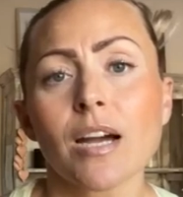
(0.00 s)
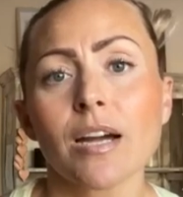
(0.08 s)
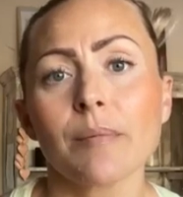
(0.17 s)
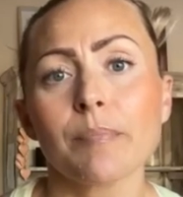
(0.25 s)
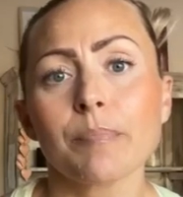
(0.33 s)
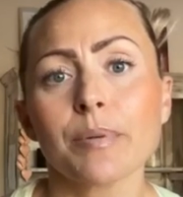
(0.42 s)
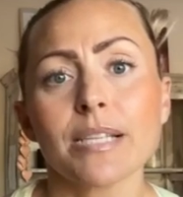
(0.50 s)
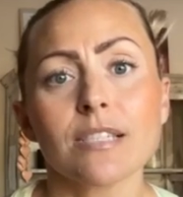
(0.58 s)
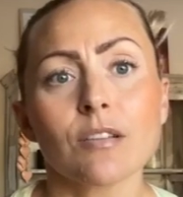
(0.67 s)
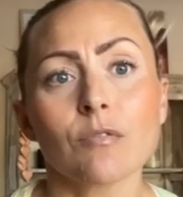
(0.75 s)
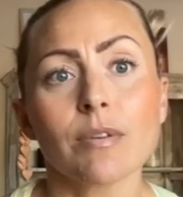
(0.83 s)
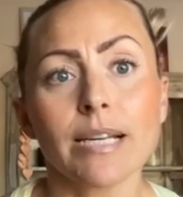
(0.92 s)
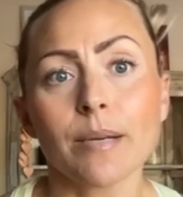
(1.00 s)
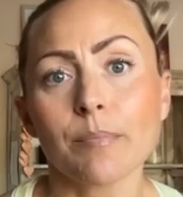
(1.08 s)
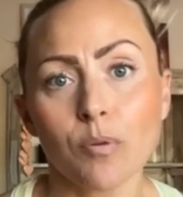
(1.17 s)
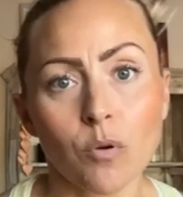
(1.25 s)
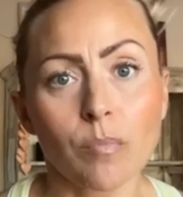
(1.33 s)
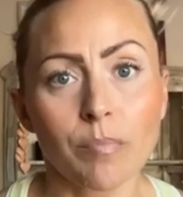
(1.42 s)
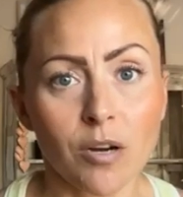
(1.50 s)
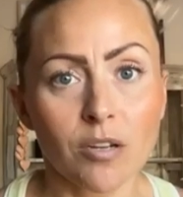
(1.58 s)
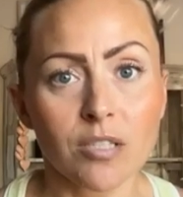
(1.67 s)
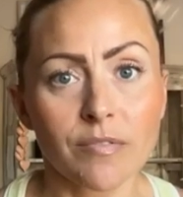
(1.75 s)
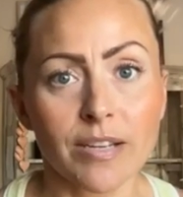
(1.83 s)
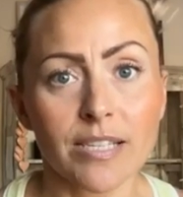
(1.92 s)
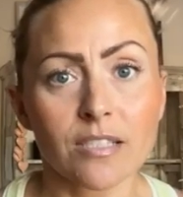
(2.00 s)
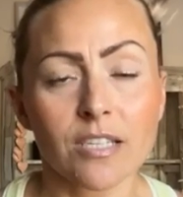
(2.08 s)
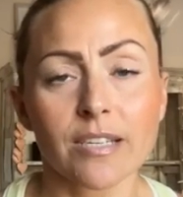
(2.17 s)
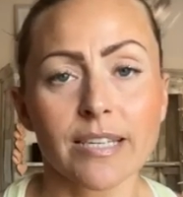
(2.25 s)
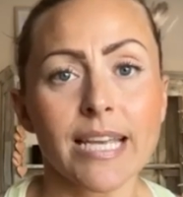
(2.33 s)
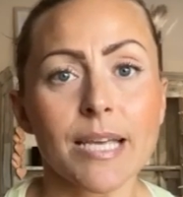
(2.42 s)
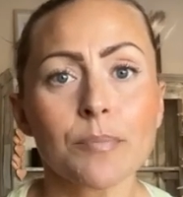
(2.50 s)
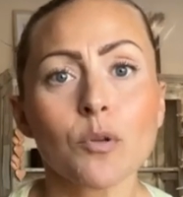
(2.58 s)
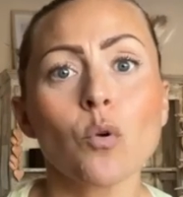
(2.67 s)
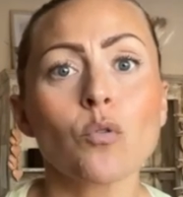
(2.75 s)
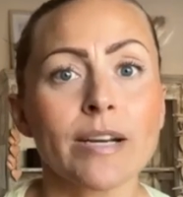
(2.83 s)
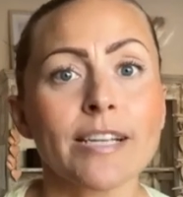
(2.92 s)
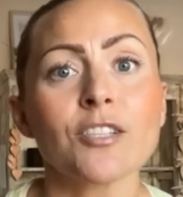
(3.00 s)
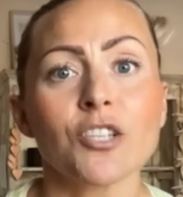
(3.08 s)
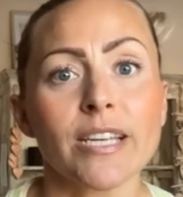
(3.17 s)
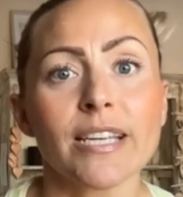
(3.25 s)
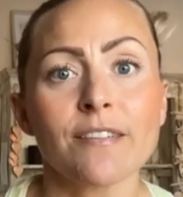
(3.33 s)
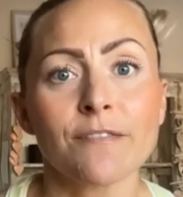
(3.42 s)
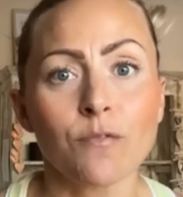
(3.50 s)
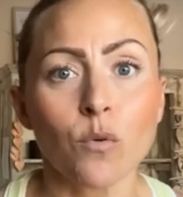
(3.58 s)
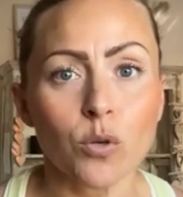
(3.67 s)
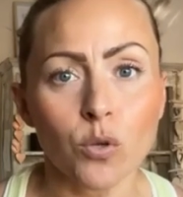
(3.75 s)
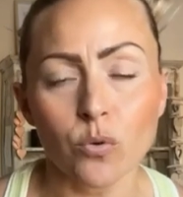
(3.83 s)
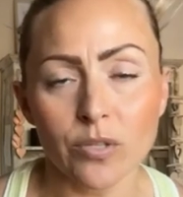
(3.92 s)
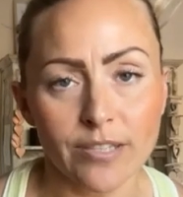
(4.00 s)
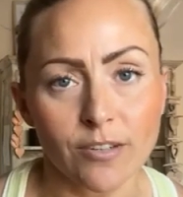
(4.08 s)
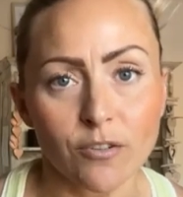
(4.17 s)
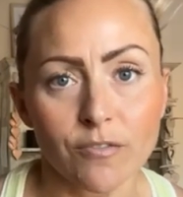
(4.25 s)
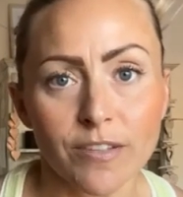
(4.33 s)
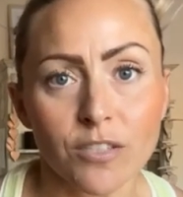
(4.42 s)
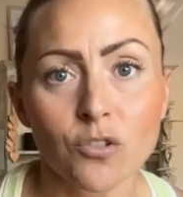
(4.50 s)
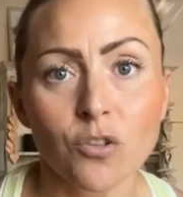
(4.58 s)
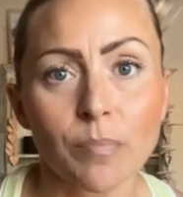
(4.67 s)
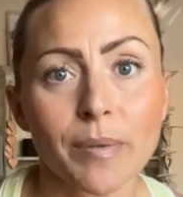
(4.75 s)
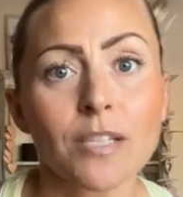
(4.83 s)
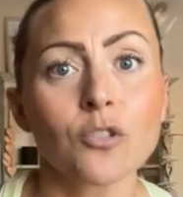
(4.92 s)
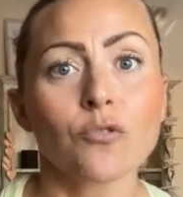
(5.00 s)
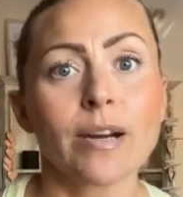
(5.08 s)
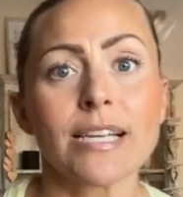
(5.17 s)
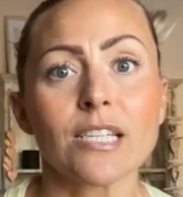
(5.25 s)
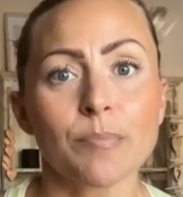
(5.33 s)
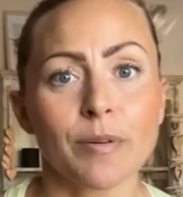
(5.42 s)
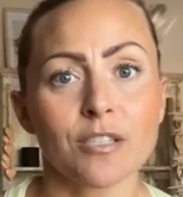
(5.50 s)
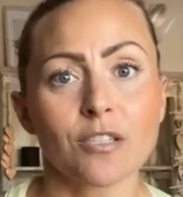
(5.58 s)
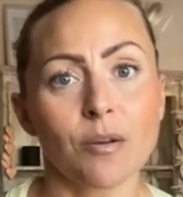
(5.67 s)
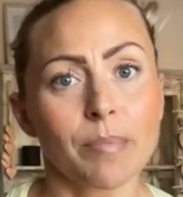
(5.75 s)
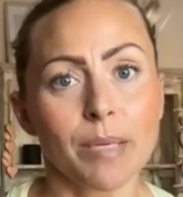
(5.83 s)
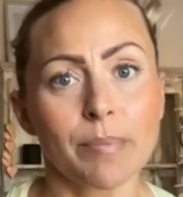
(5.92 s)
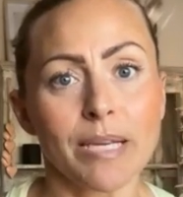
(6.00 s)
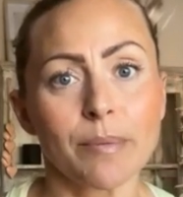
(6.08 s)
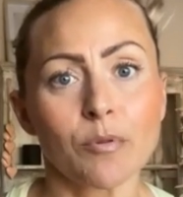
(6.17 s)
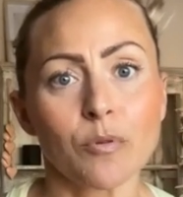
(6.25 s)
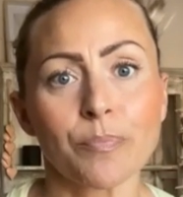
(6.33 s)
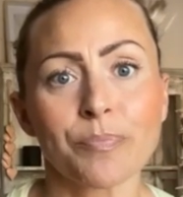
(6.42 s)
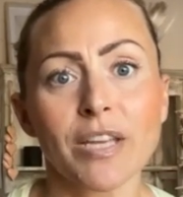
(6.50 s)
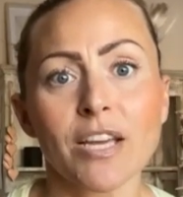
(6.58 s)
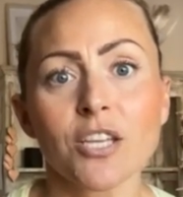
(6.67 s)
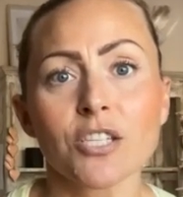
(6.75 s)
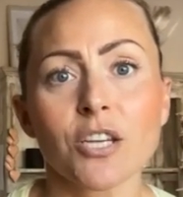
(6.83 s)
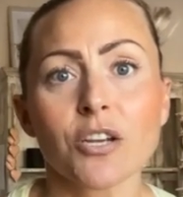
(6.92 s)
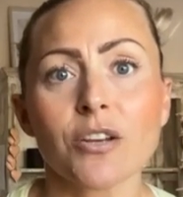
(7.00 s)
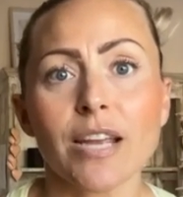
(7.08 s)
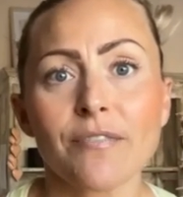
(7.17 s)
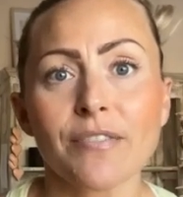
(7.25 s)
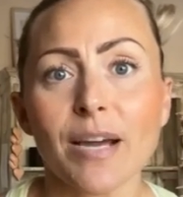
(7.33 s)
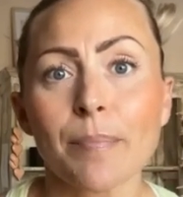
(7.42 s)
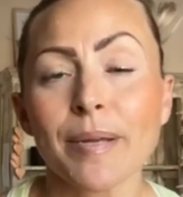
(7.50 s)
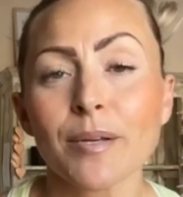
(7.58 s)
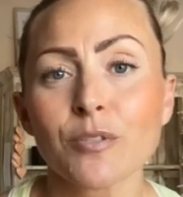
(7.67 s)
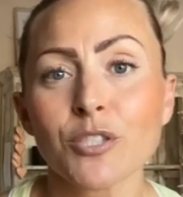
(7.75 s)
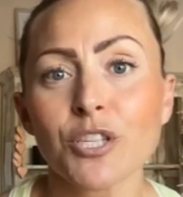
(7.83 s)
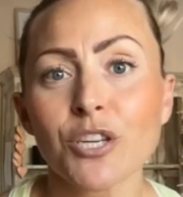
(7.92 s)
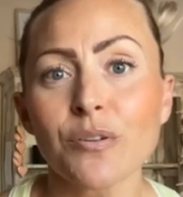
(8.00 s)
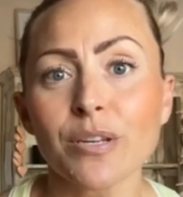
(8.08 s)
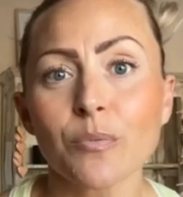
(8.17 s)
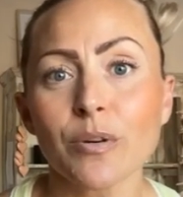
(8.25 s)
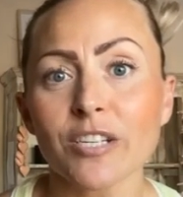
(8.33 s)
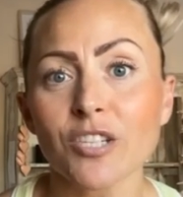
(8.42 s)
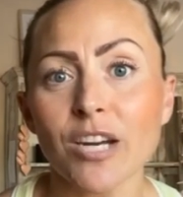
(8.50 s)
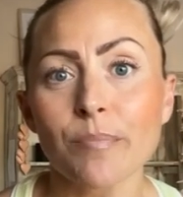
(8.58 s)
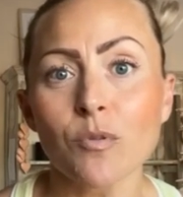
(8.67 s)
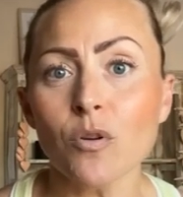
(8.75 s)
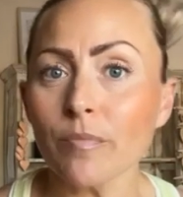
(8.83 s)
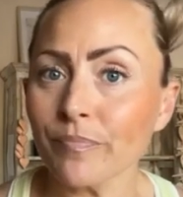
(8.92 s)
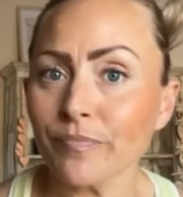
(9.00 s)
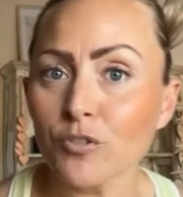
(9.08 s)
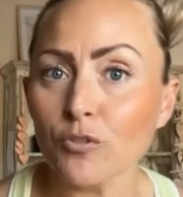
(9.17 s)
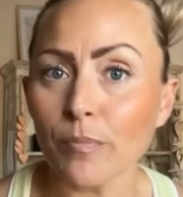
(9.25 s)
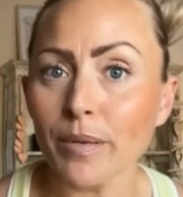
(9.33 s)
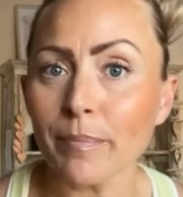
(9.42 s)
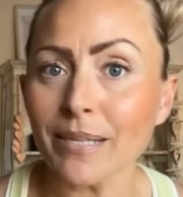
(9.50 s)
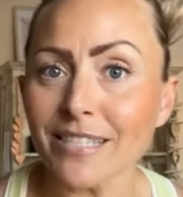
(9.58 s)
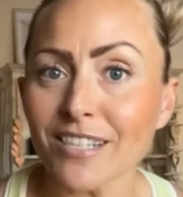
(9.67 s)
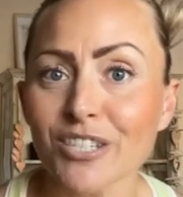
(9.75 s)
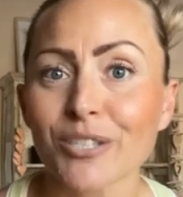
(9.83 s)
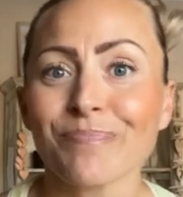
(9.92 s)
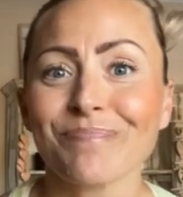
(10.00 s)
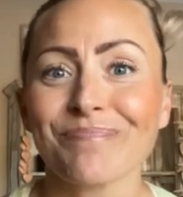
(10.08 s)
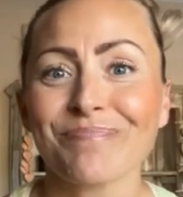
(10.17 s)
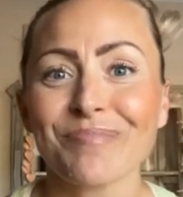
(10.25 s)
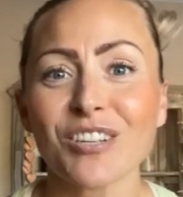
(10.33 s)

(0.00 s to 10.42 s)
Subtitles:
But it's a really important part of it to keep your energy for yourself and stop being drained by so many people. So if that appeals to you and you want to chat more, drop me a message.